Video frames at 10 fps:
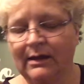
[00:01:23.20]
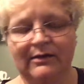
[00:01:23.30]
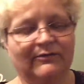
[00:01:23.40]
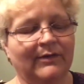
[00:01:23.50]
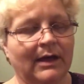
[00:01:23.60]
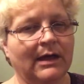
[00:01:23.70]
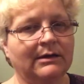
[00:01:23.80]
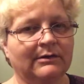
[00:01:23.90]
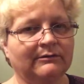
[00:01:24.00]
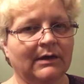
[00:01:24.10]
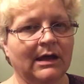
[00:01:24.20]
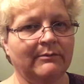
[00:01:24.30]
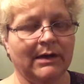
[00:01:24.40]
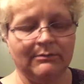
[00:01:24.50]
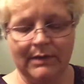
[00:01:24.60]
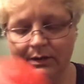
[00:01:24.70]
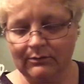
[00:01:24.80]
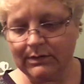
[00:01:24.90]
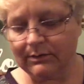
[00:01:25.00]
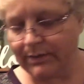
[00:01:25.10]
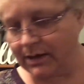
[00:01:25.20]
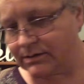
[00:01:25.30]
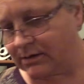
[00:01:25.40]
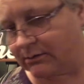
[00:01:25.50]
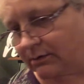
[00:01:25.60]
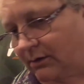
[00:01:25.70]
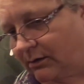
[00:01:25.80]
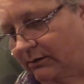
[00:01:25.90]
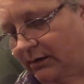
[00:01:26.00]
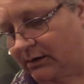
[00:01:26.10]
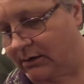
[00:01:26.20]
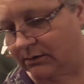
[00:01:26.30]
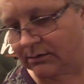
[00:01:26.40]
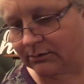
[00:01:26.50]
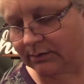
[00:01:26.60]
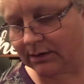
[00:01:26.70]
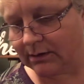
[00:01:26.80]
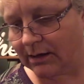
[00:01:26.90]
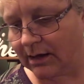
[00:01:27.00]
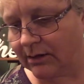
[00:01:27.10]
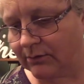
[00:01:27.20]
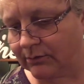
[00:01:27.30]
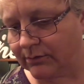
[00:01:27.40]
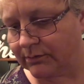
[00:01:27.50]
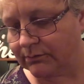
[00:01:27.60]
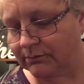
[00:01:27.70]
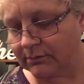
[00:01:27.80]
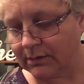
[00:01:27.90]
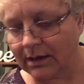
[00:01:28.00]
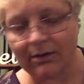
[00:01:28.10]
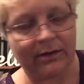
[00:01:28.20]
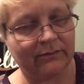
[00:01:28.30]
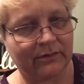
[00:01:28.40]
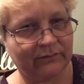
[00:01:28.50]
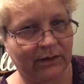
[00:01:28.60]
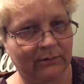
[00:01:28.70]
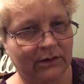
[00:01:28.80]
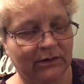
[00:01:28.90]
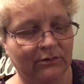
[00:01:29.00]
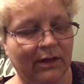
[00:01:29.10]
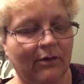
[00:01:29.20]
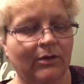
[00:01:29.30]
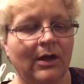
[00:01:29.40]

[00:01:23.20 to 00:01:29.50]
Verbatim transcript: if I had enough time, I'd make one to pass out to all the kids, but I don't, I don't have enough time to do that.